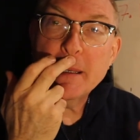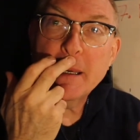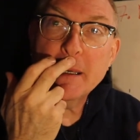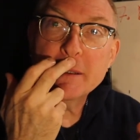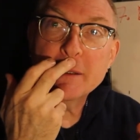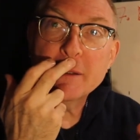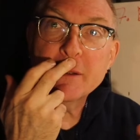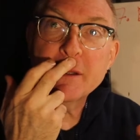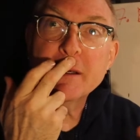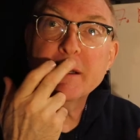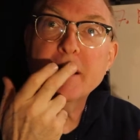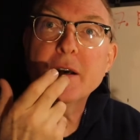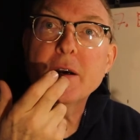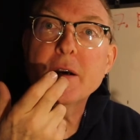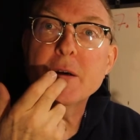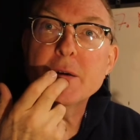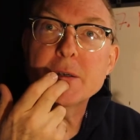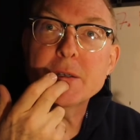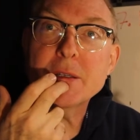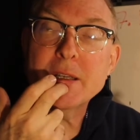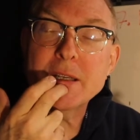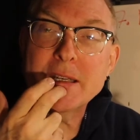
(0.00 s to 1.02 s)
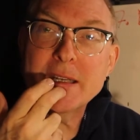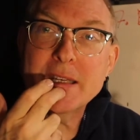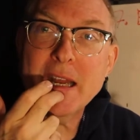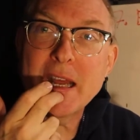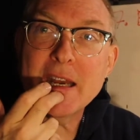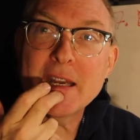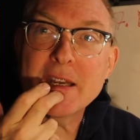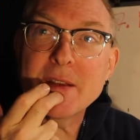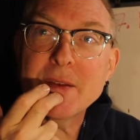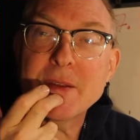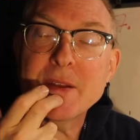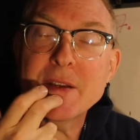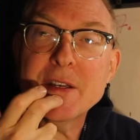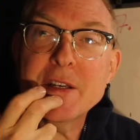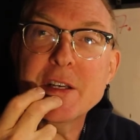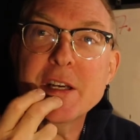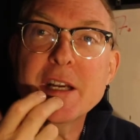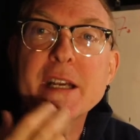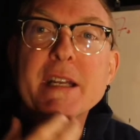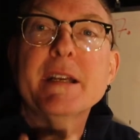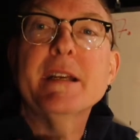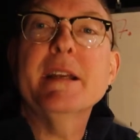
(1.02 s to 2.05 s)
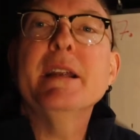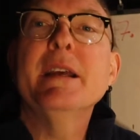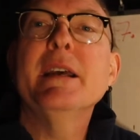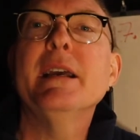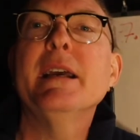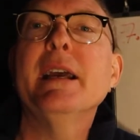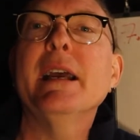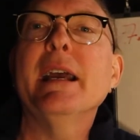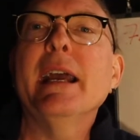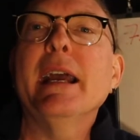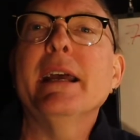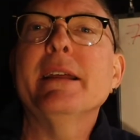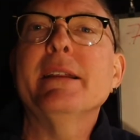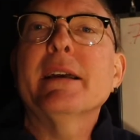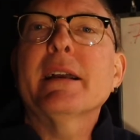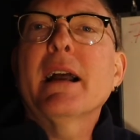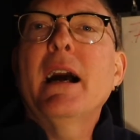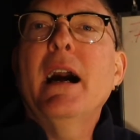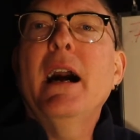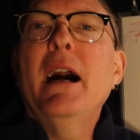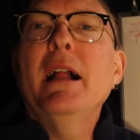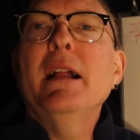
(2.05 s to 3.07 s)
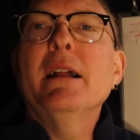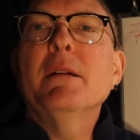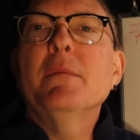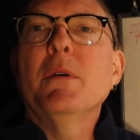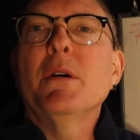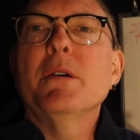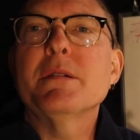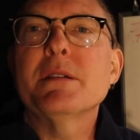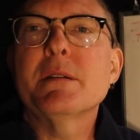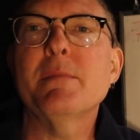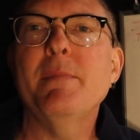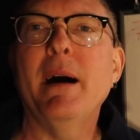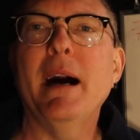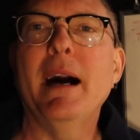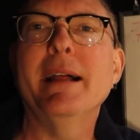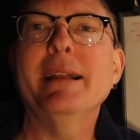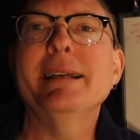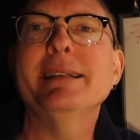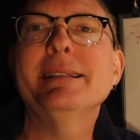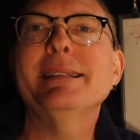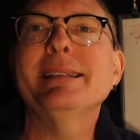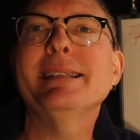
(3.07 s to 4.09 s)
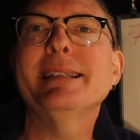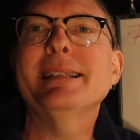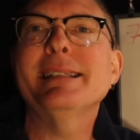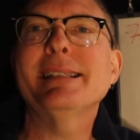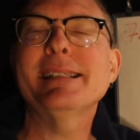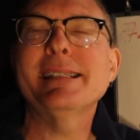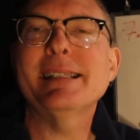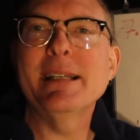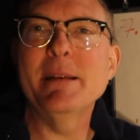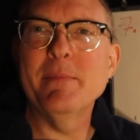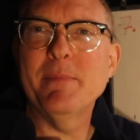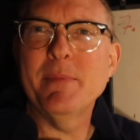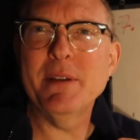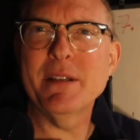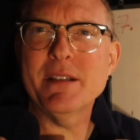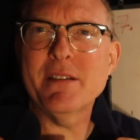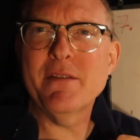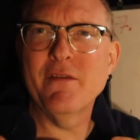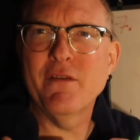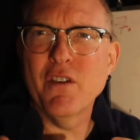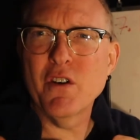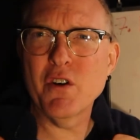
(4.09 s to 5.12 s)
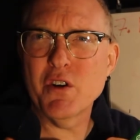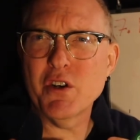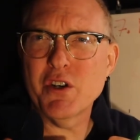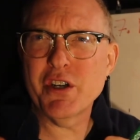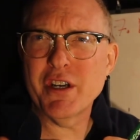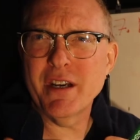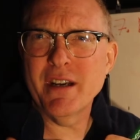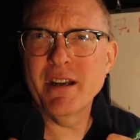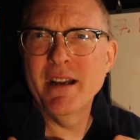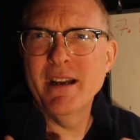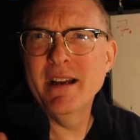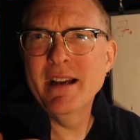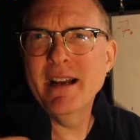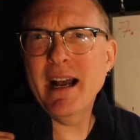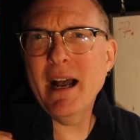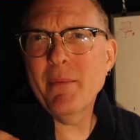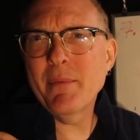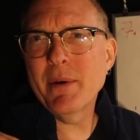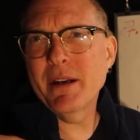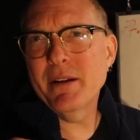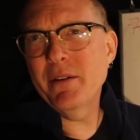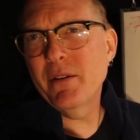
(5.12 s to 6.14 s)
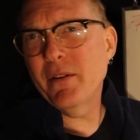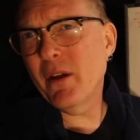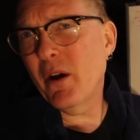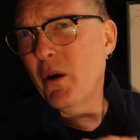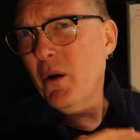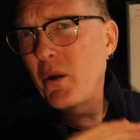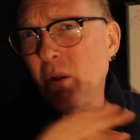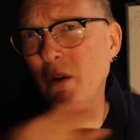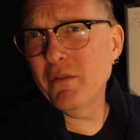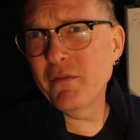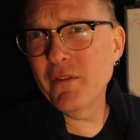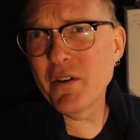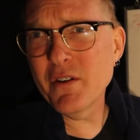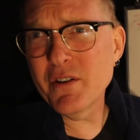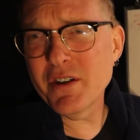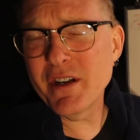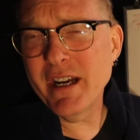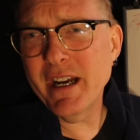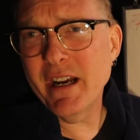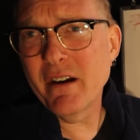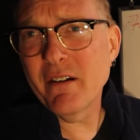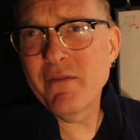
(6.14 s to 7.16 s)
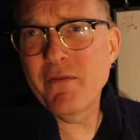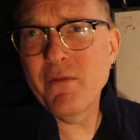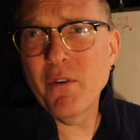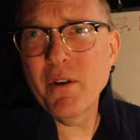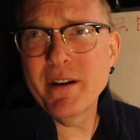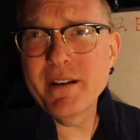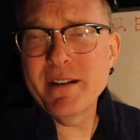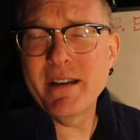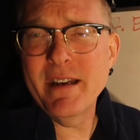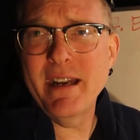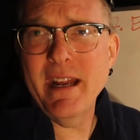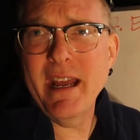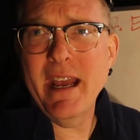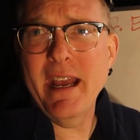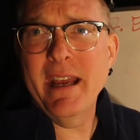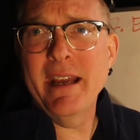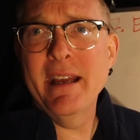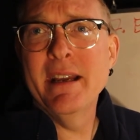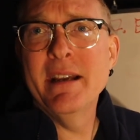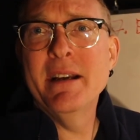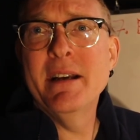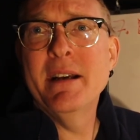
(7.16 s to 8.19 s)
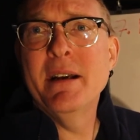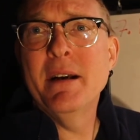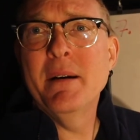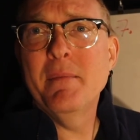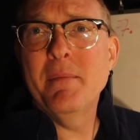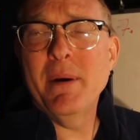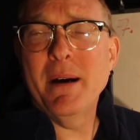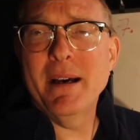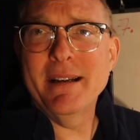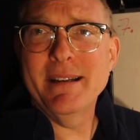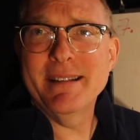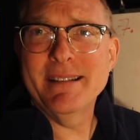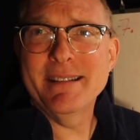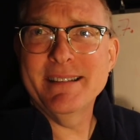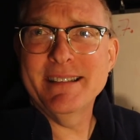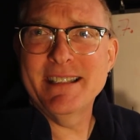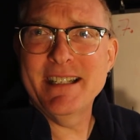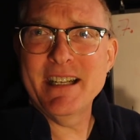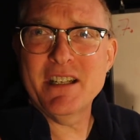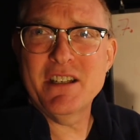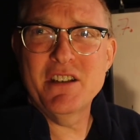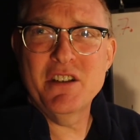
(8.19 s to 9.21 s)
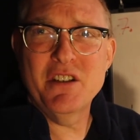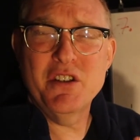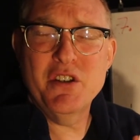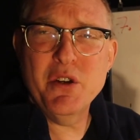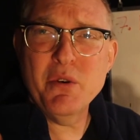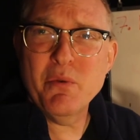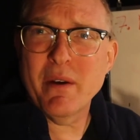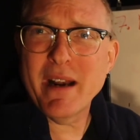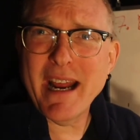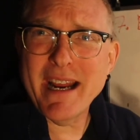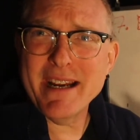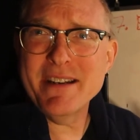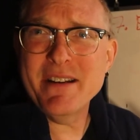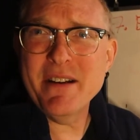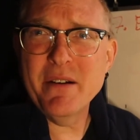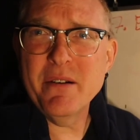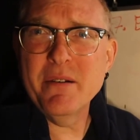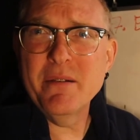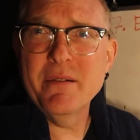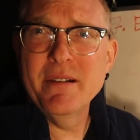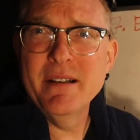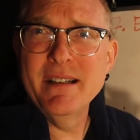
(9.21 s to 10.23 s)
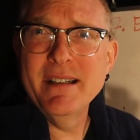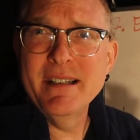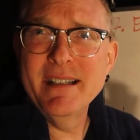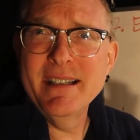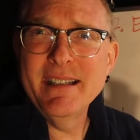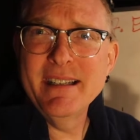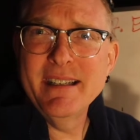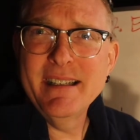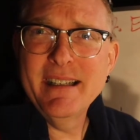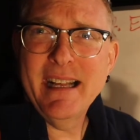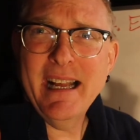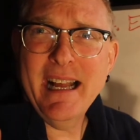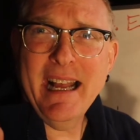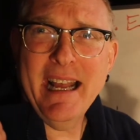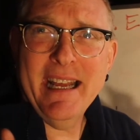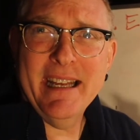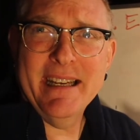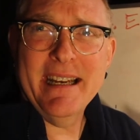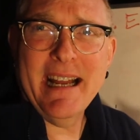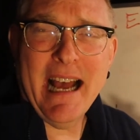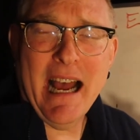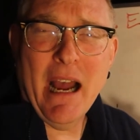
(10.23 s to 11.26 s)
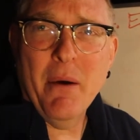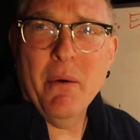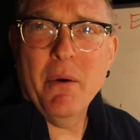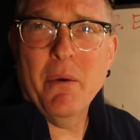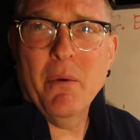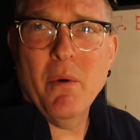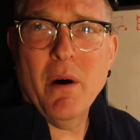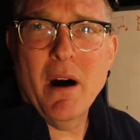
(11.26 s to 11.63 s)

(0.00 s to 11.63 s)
under the nose, the dent of the chin, and the collarbone spot. This is the simplest version. I'm going to do the whole version here for you today, but just do what I do and I will